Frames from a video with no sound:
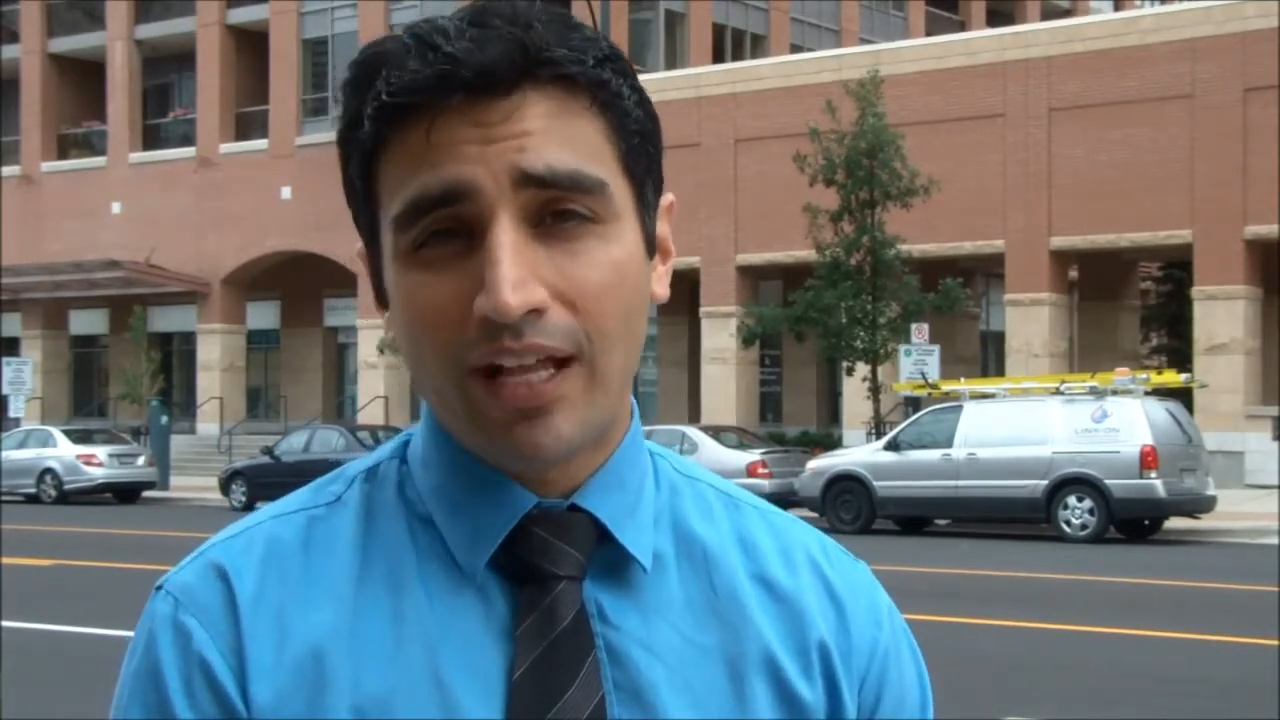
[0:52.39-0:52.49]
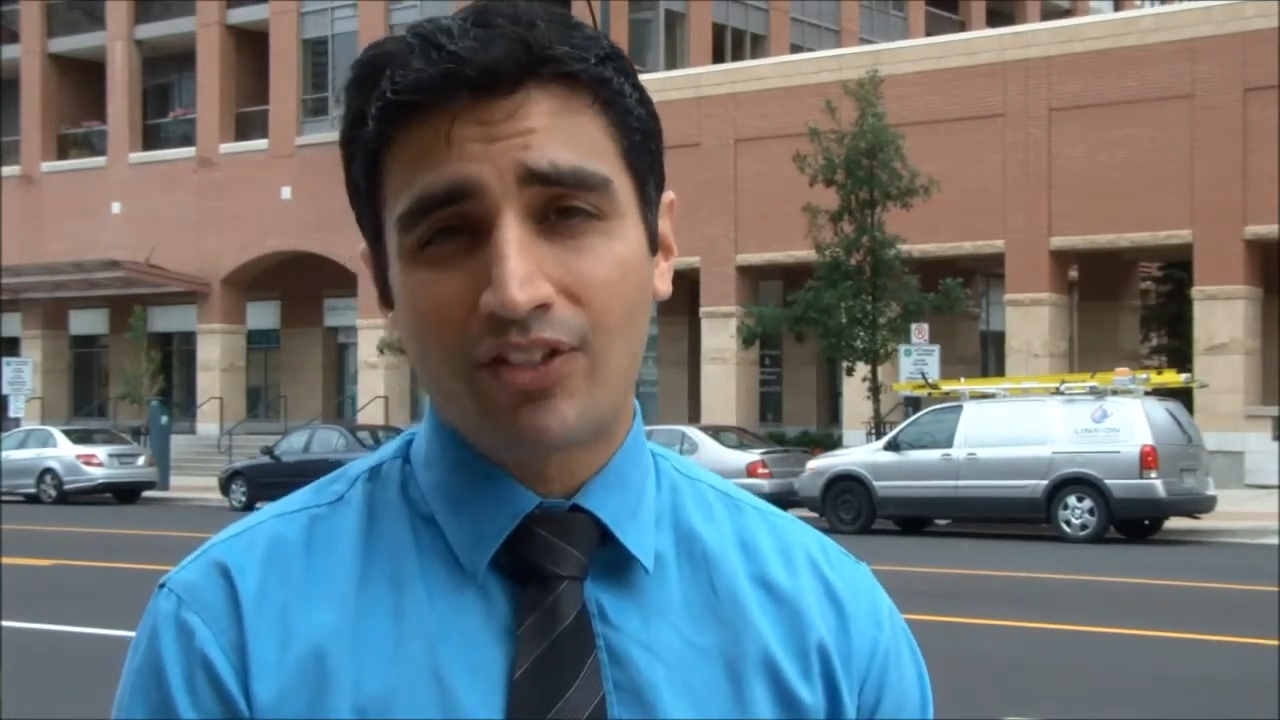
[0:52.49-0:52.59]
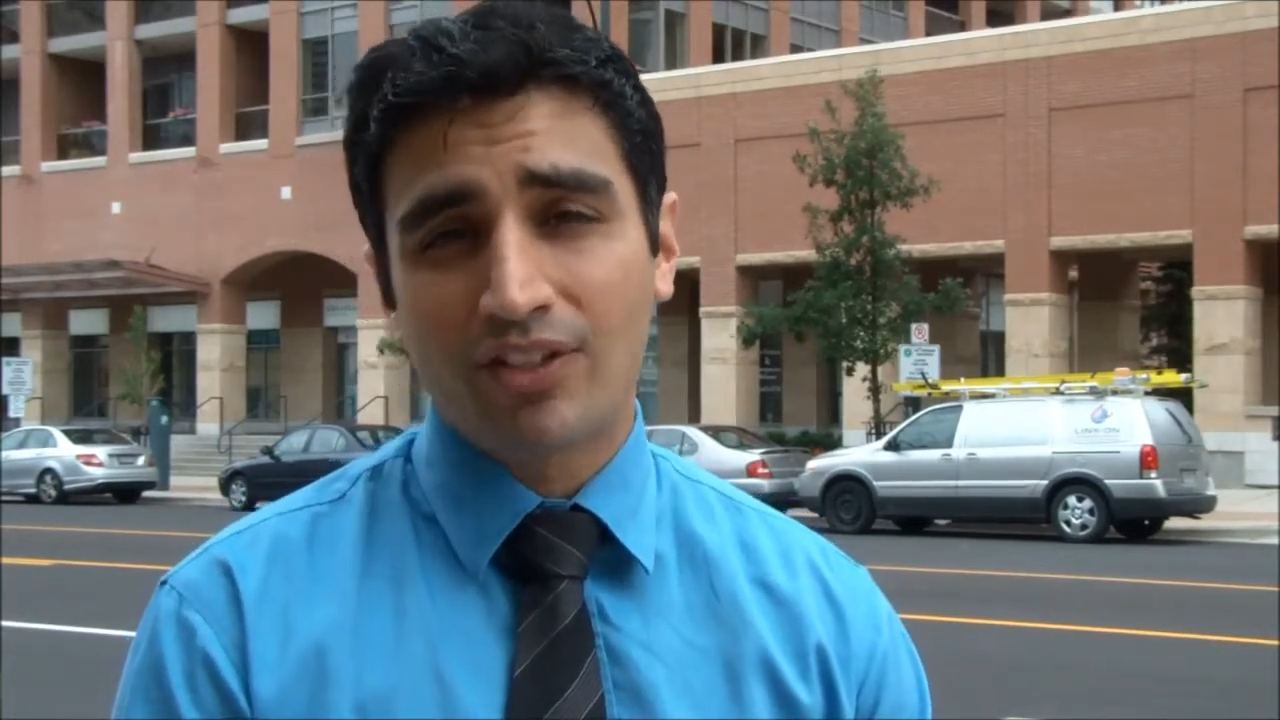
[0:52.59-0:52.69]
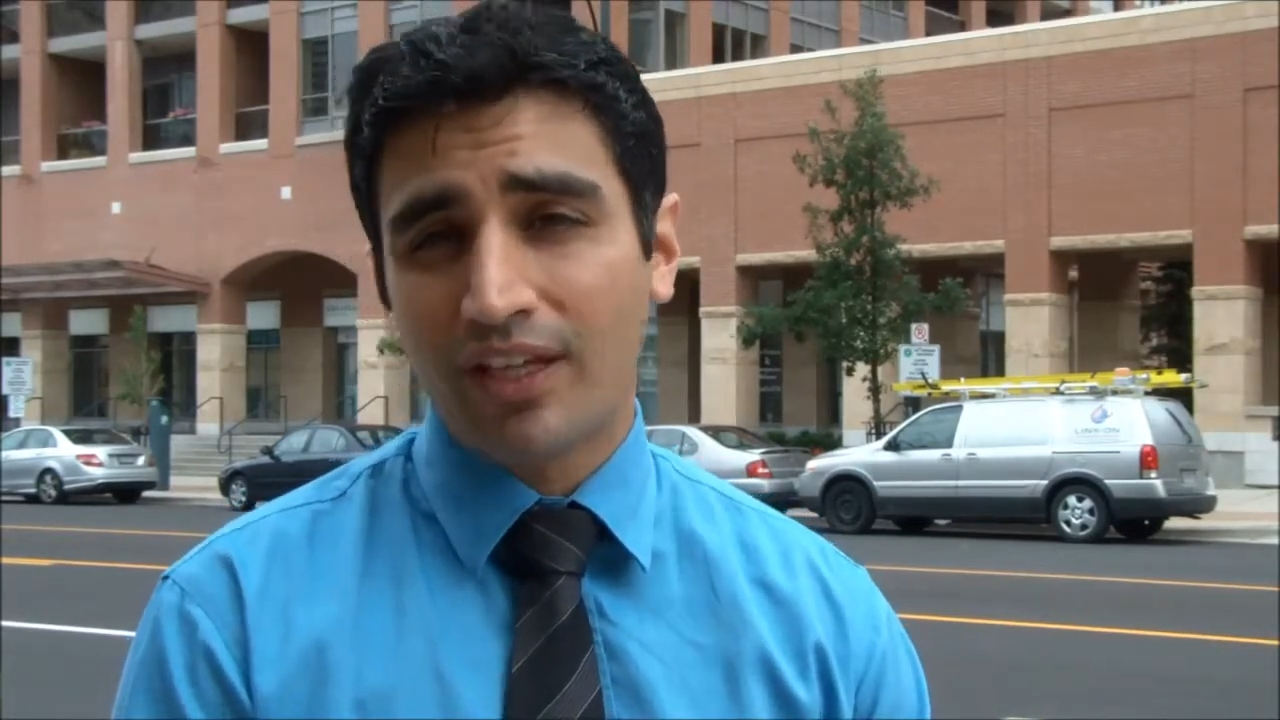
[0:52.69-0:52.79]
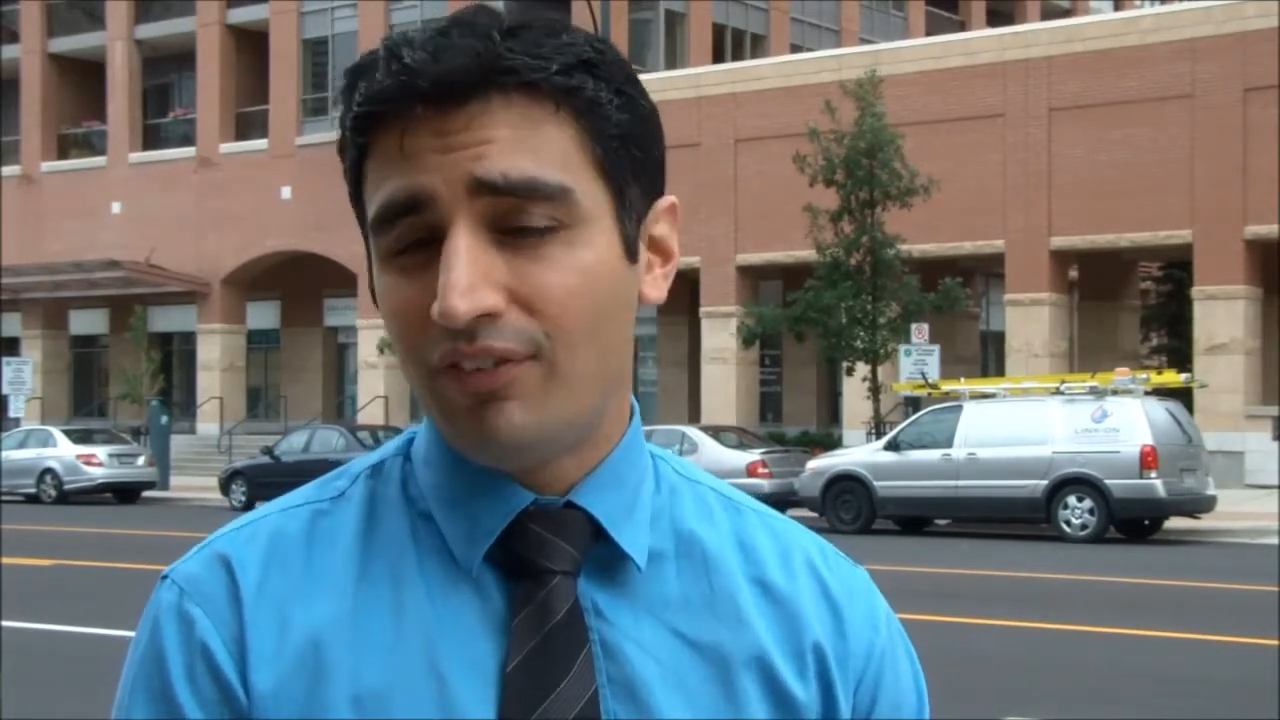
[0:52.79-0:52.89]

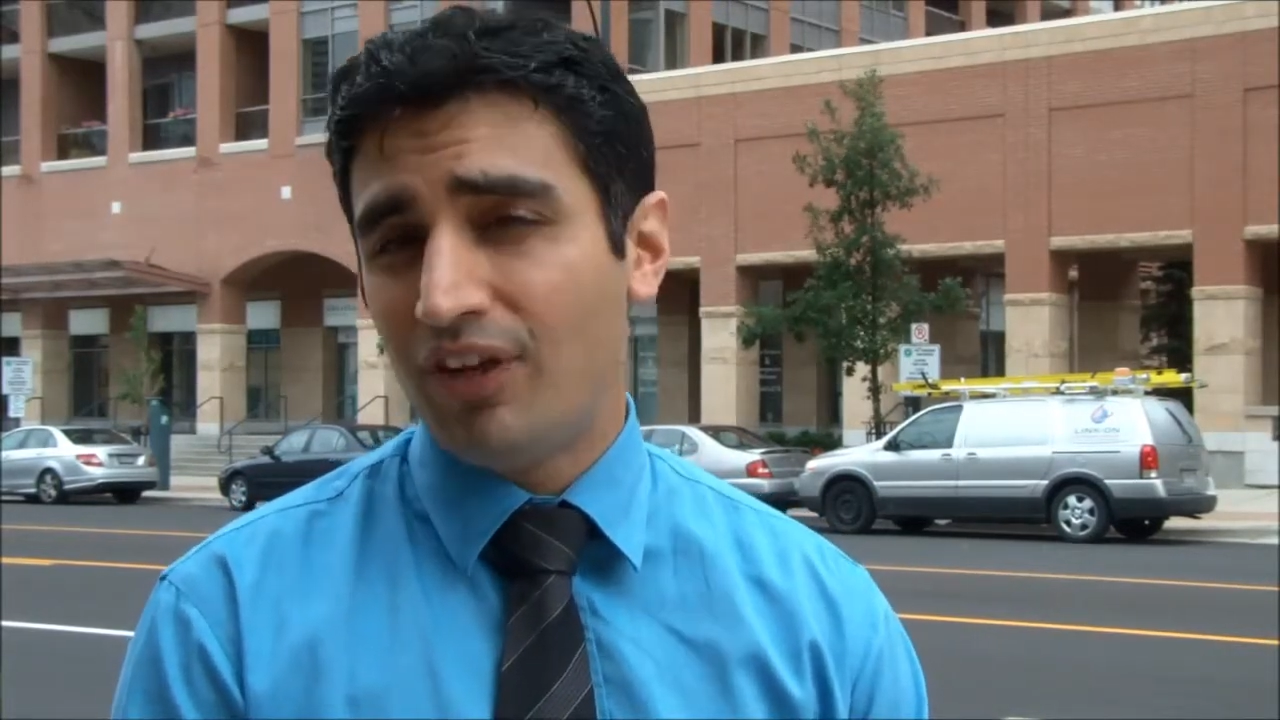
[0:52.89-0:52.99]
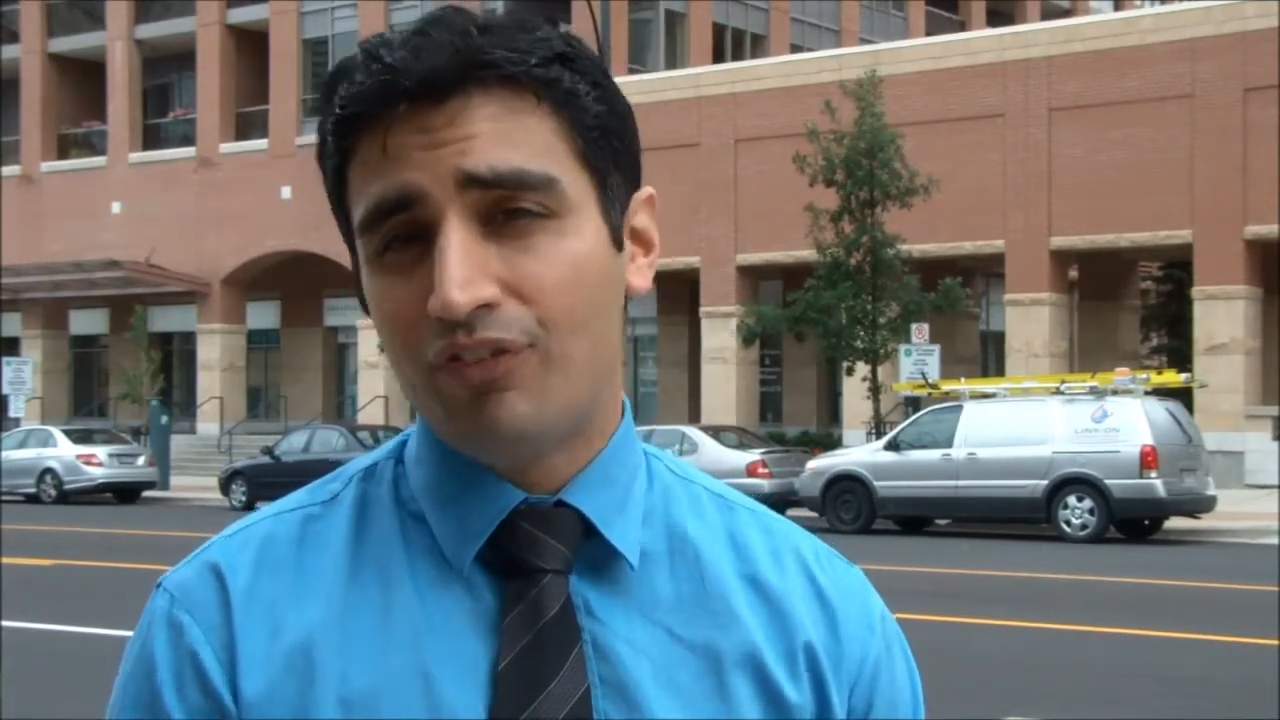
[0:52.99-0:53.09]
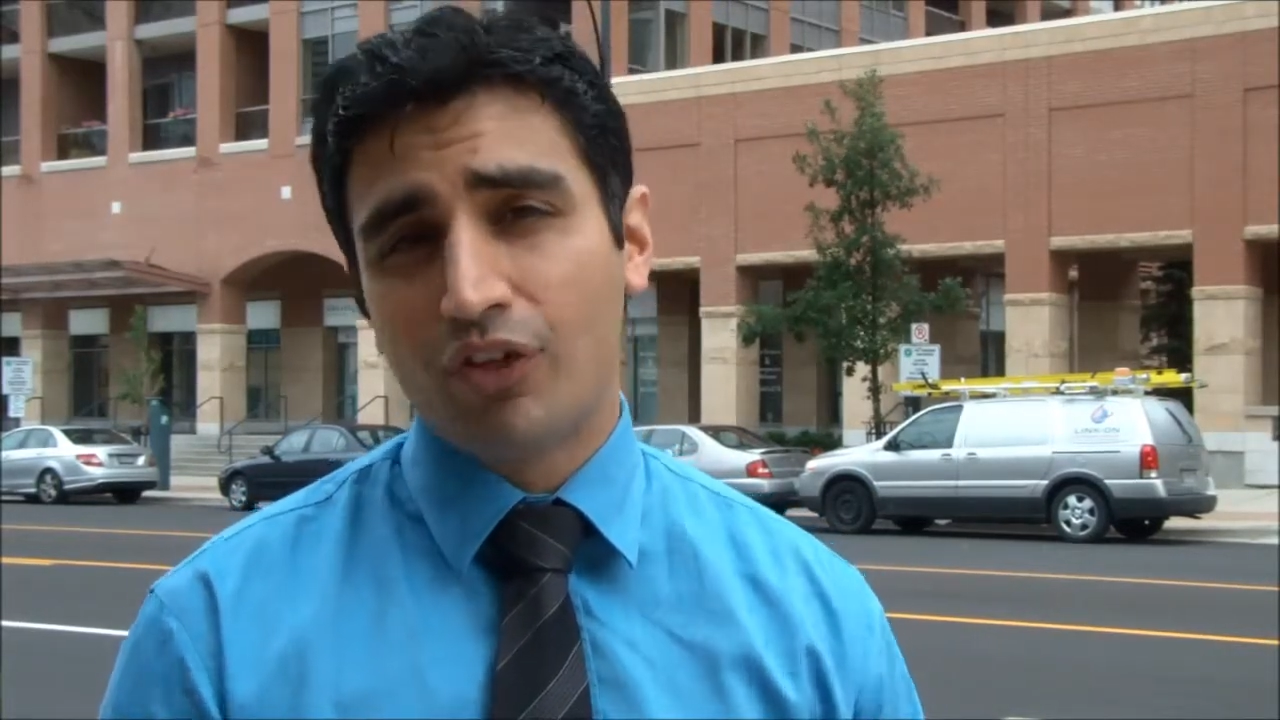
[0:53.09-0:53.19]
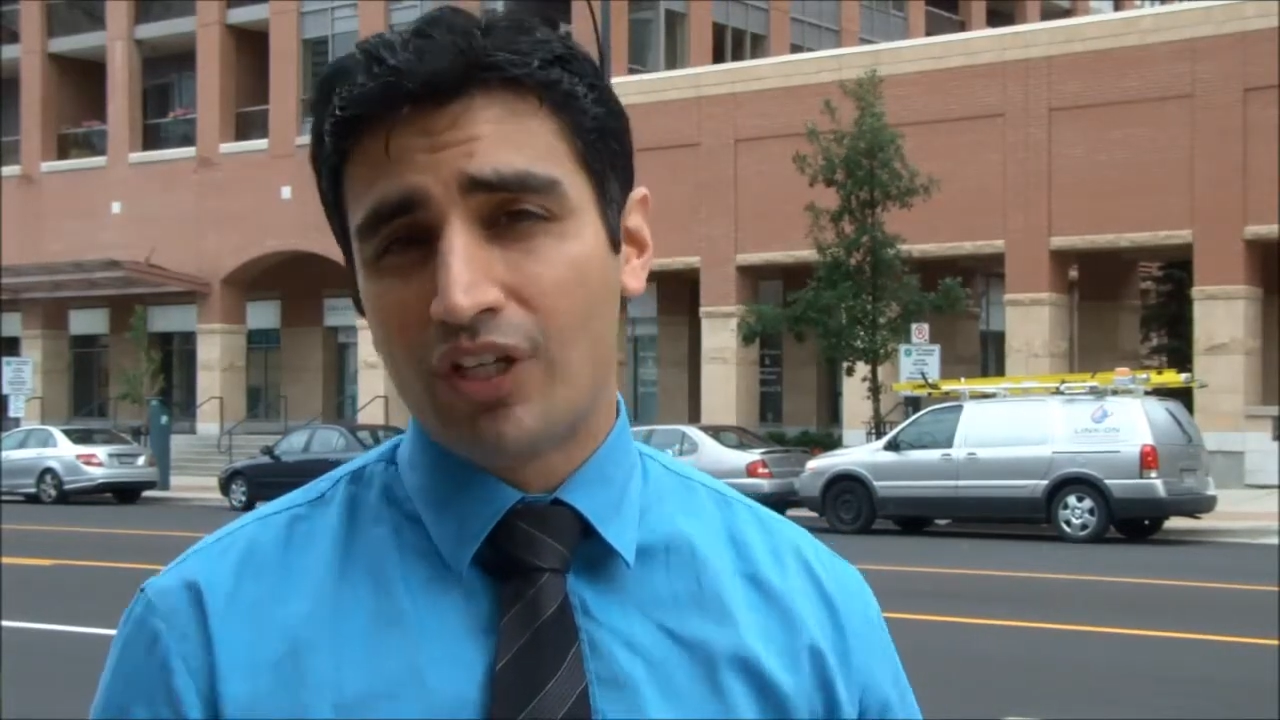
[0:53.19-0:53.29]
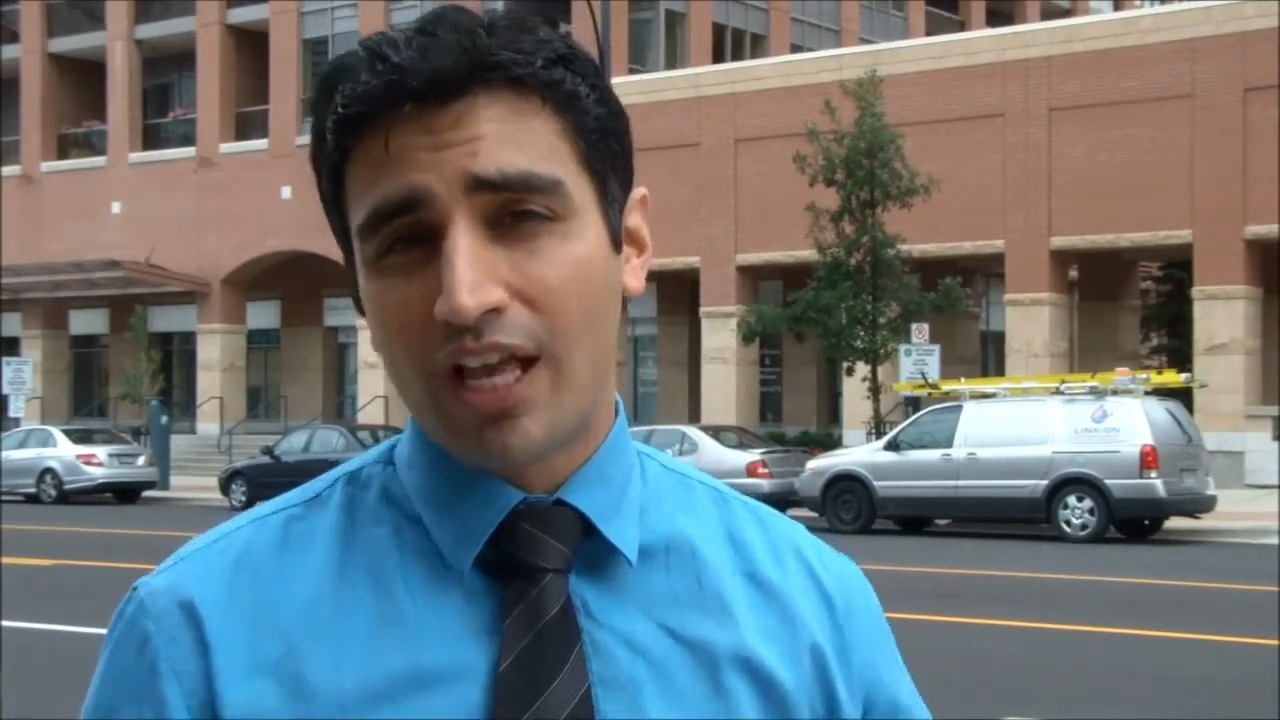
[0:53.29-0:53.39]
That's even if your